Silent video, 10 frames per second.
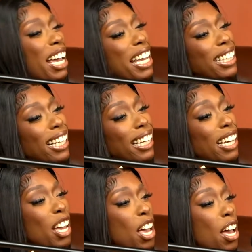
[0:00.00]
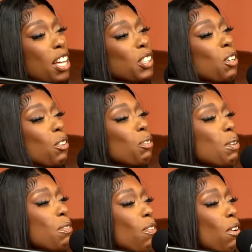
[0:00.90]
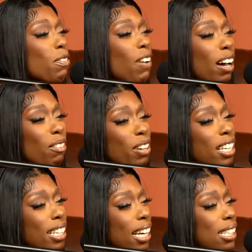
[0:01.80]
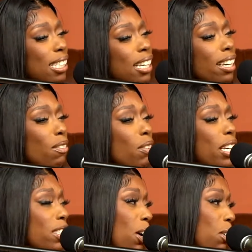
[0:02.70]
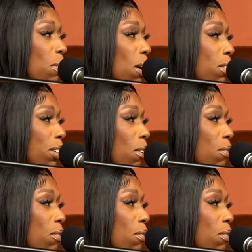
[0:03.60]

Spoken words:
hate like 2 to 3, 4, 5 weeks, 8, 10 weeks turnaround on your